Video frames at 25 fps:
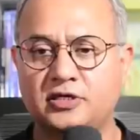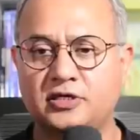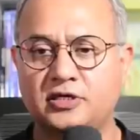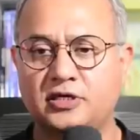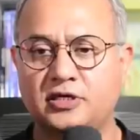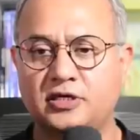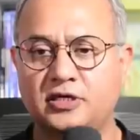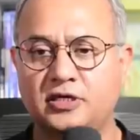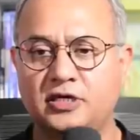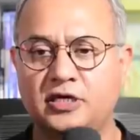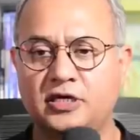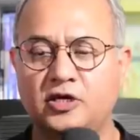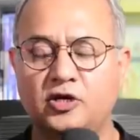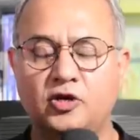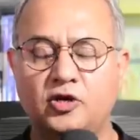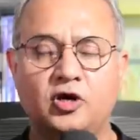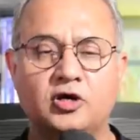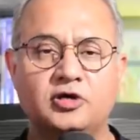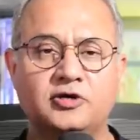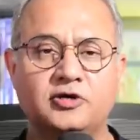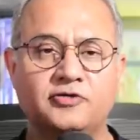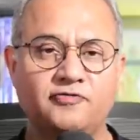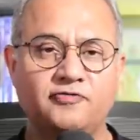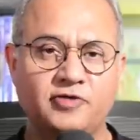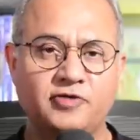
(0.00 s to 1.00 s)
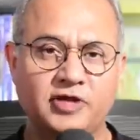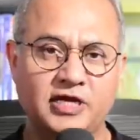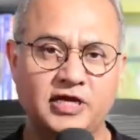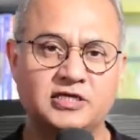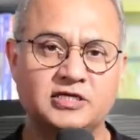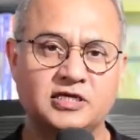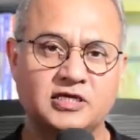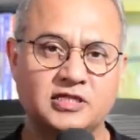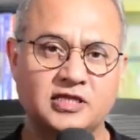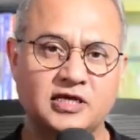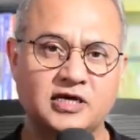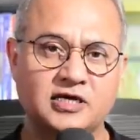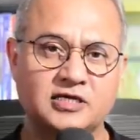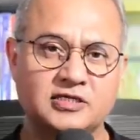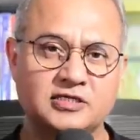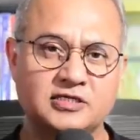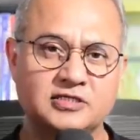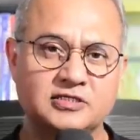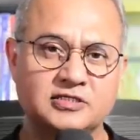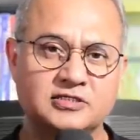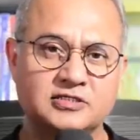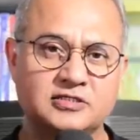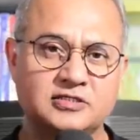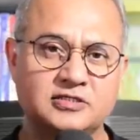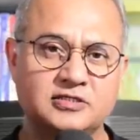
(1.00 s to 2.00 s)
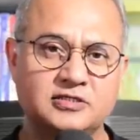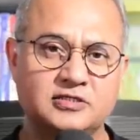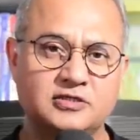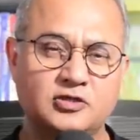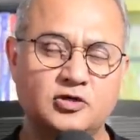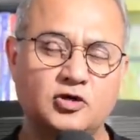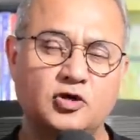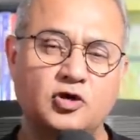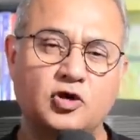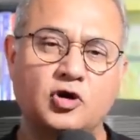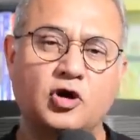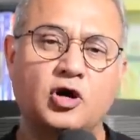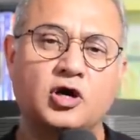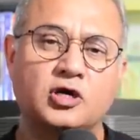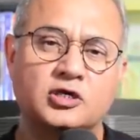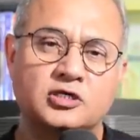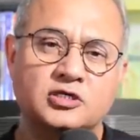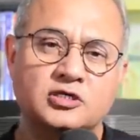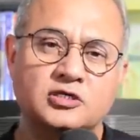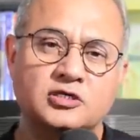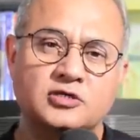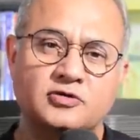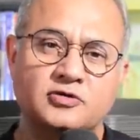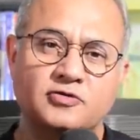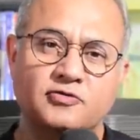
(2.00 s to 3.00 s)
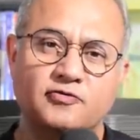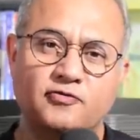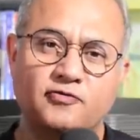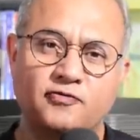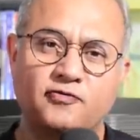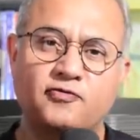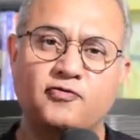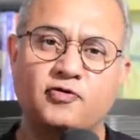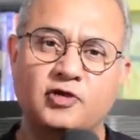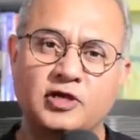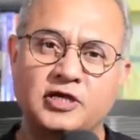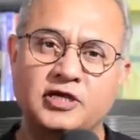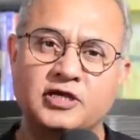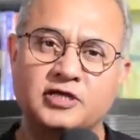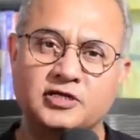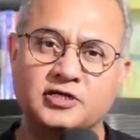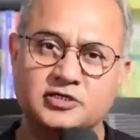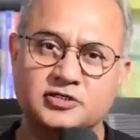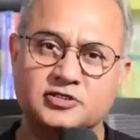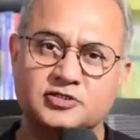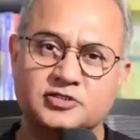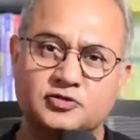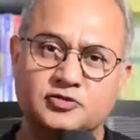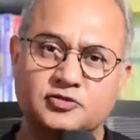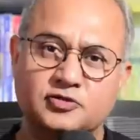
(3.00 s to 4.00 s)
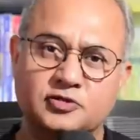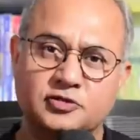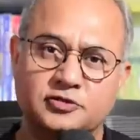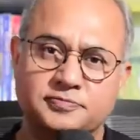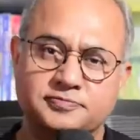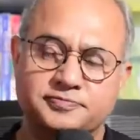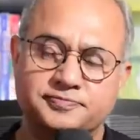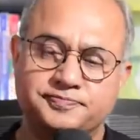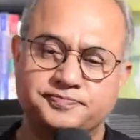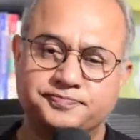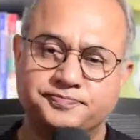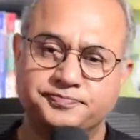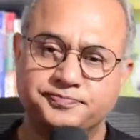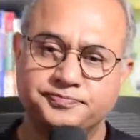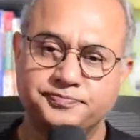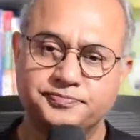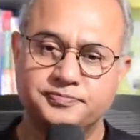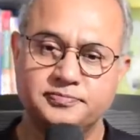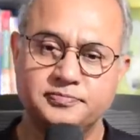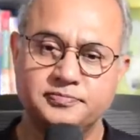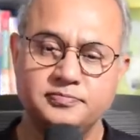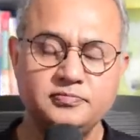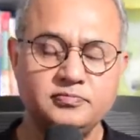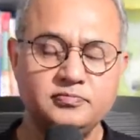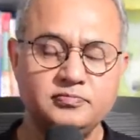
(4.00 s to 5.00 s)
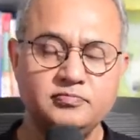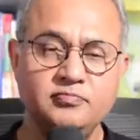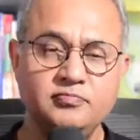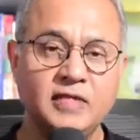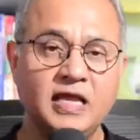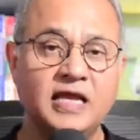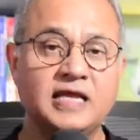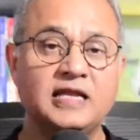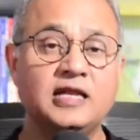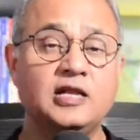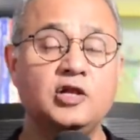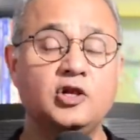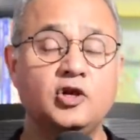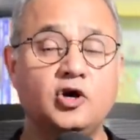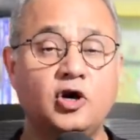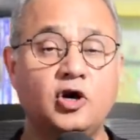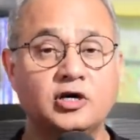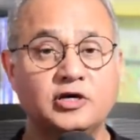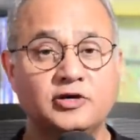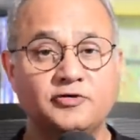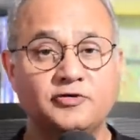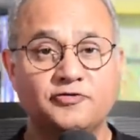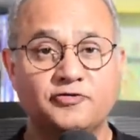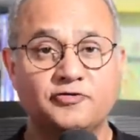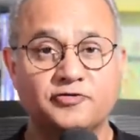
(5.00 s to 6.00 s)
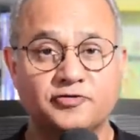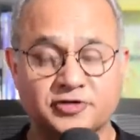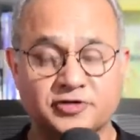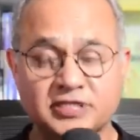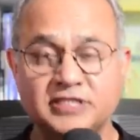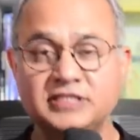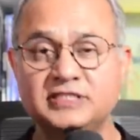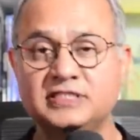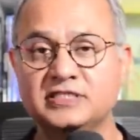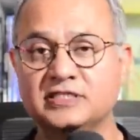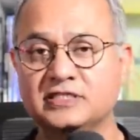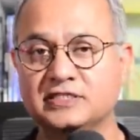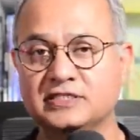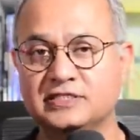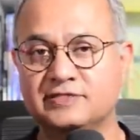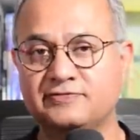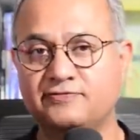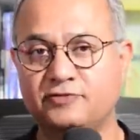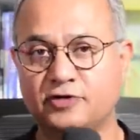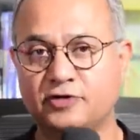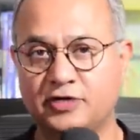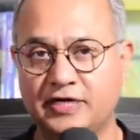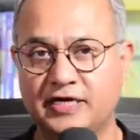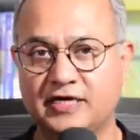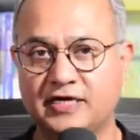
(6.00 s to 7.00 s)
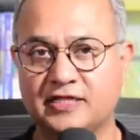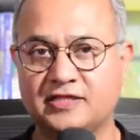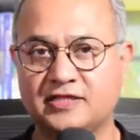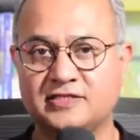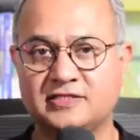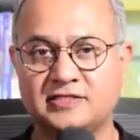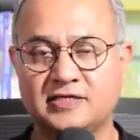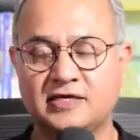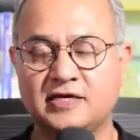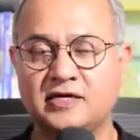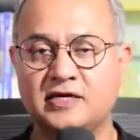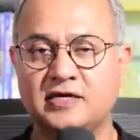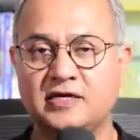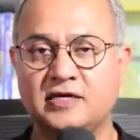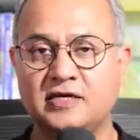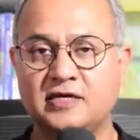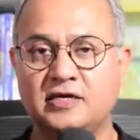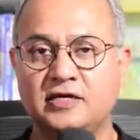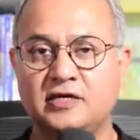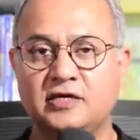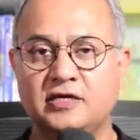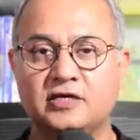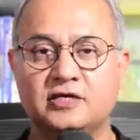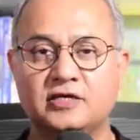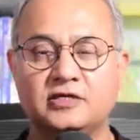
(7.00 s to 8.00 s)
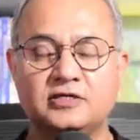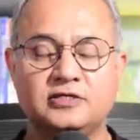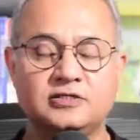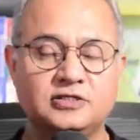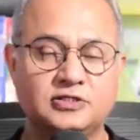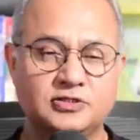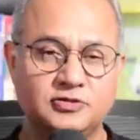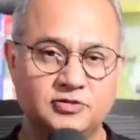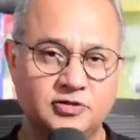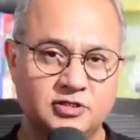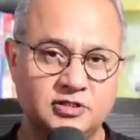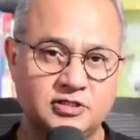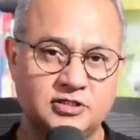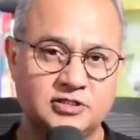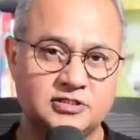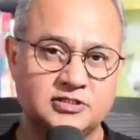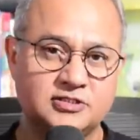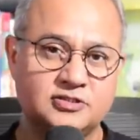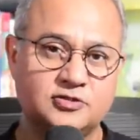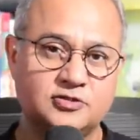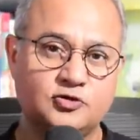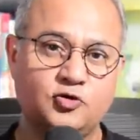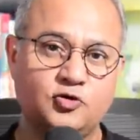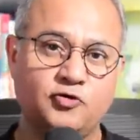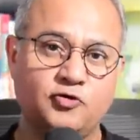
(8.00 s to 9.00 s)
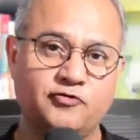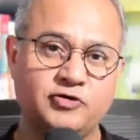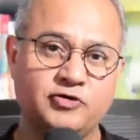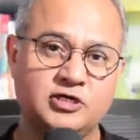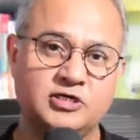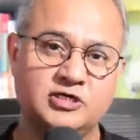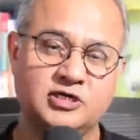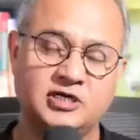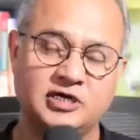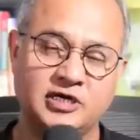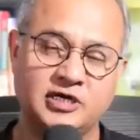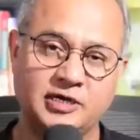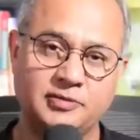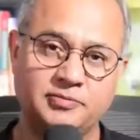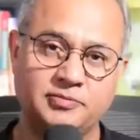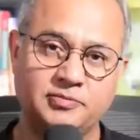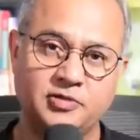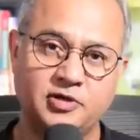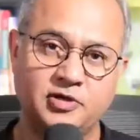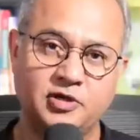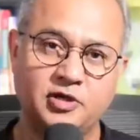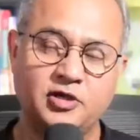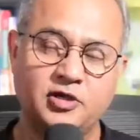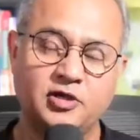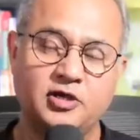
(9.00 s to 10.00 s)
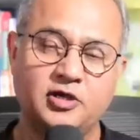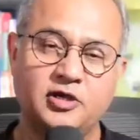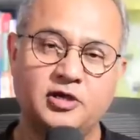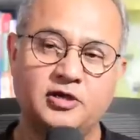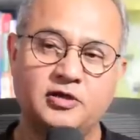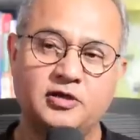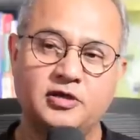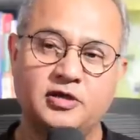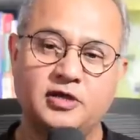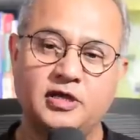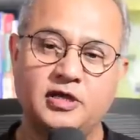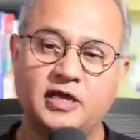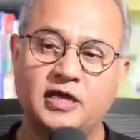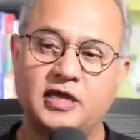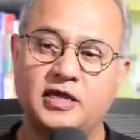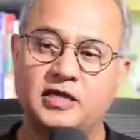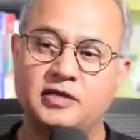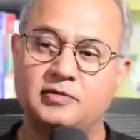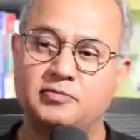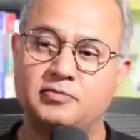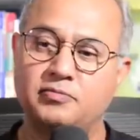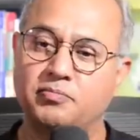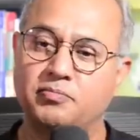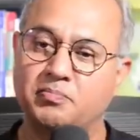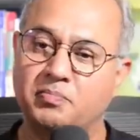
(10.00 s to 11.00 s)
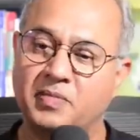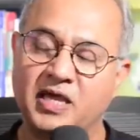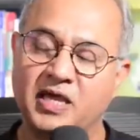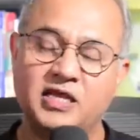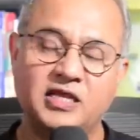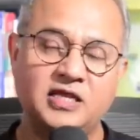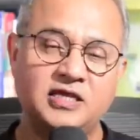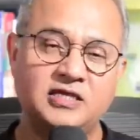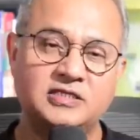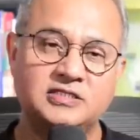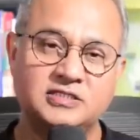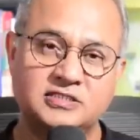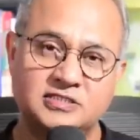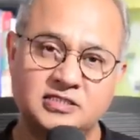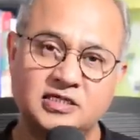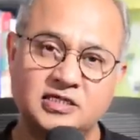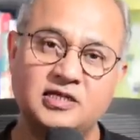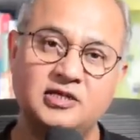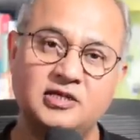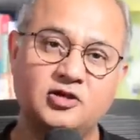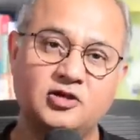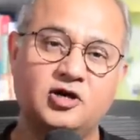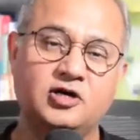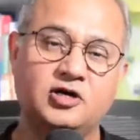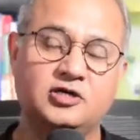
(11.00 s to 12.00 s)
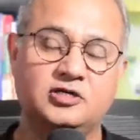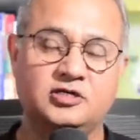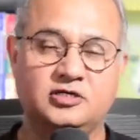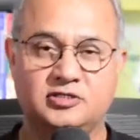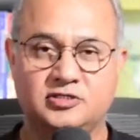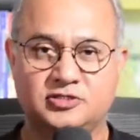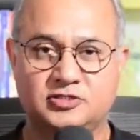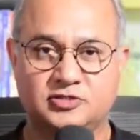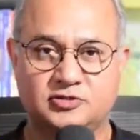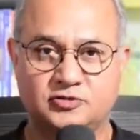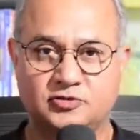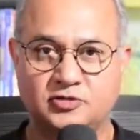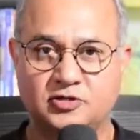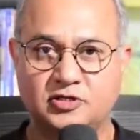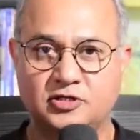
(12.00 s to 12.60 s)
a lot of data that is not fully understood. And a lot of reasons for deaths during this COVID time and many still not understood.